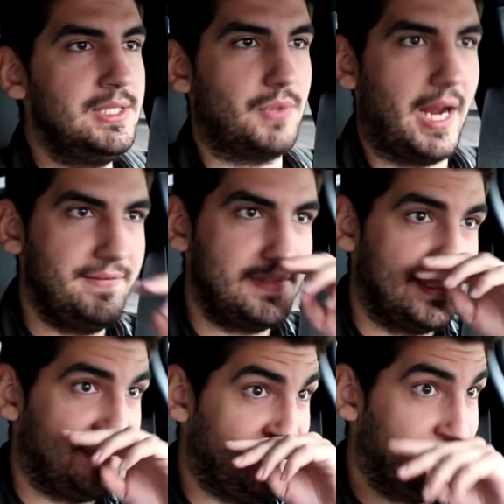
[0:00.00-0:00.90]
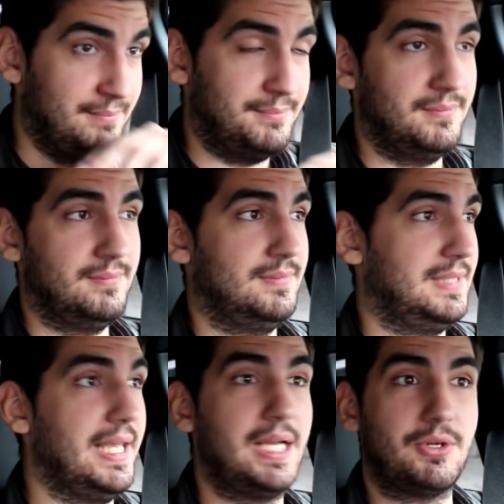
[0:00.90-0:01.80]
drives
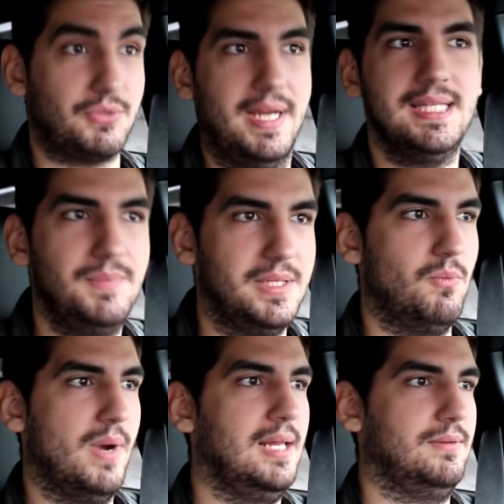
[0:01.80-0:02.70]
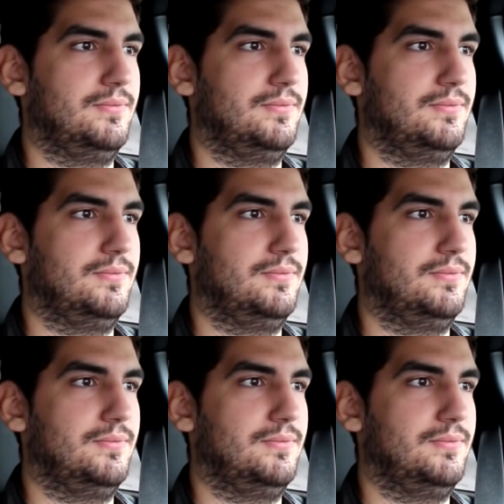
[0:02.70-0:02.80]
incredibly well.